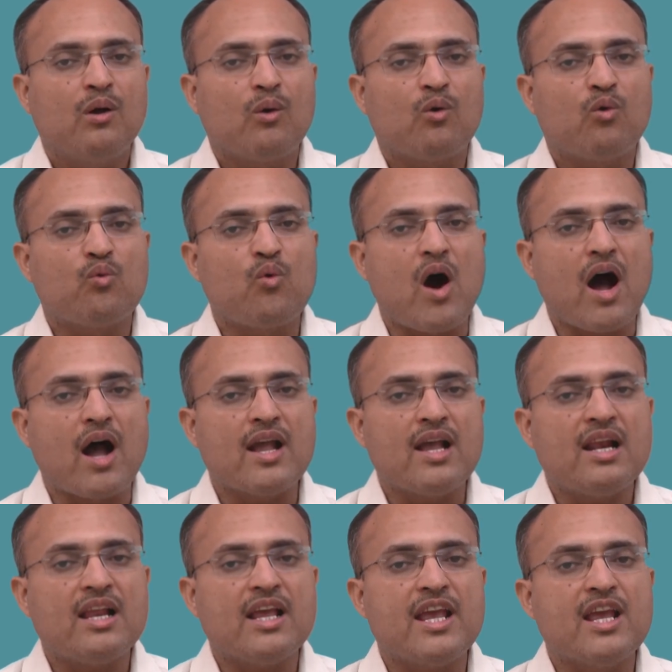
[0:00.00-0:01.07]

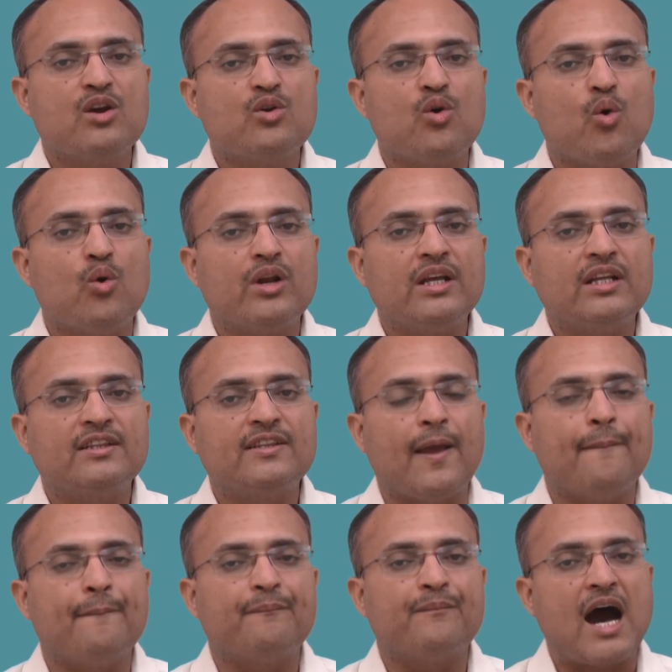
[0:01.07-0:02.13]
while ignoring
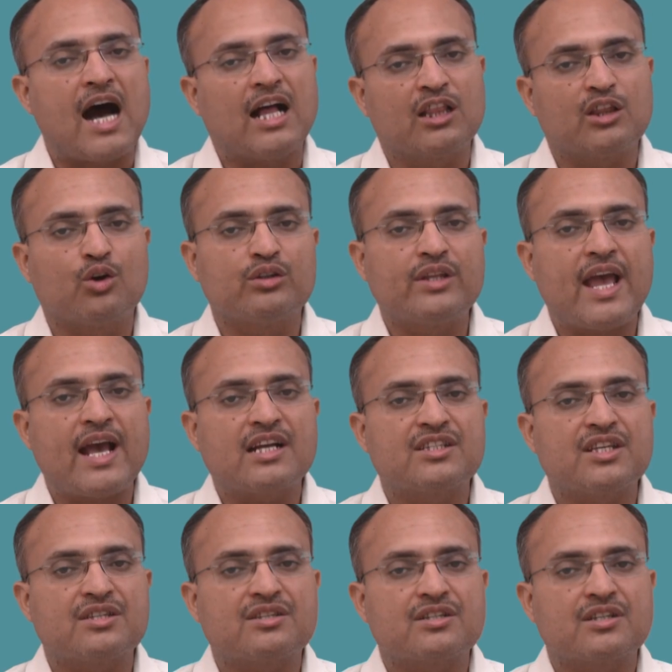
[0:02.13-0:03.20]
them. Although they exist,